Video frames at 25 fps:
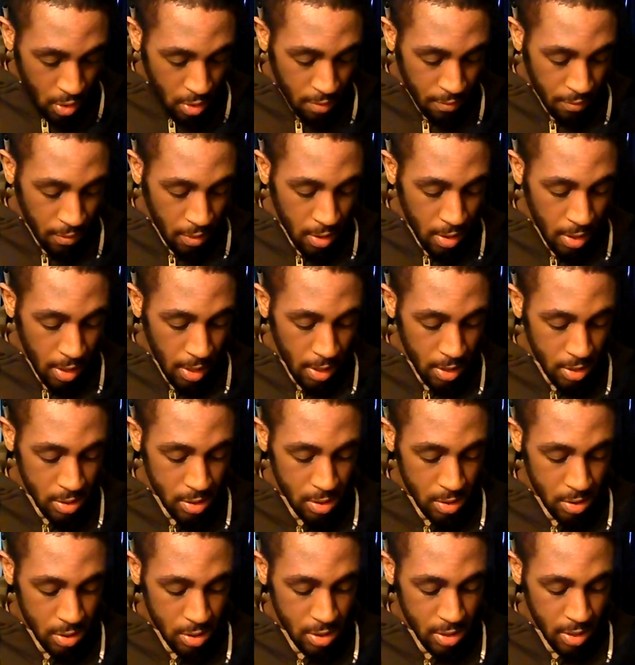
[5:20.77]
Book of
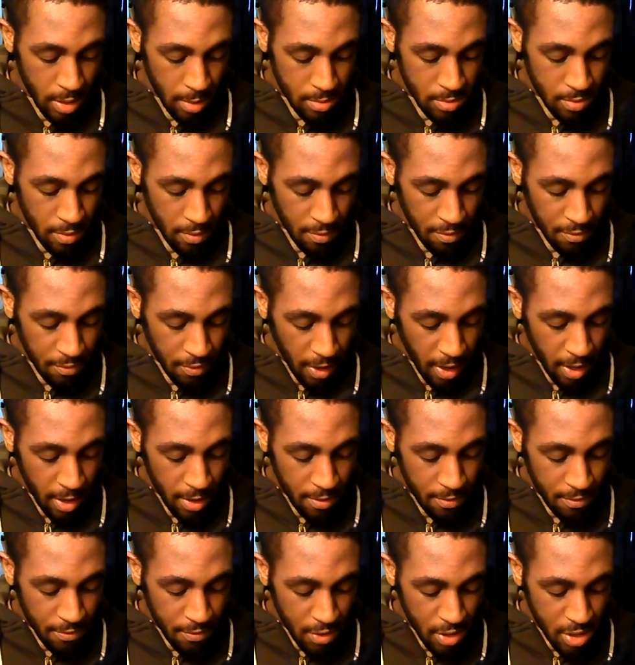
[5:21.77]
Galatians chapter
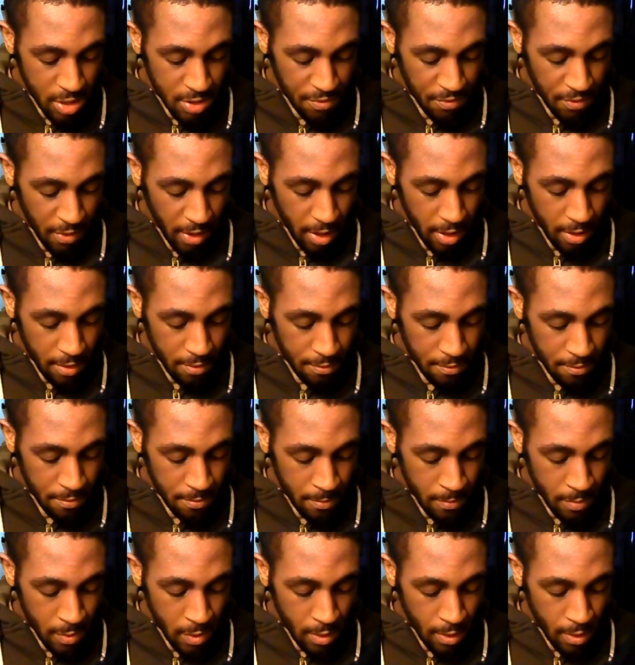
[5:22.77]
5 verse 5.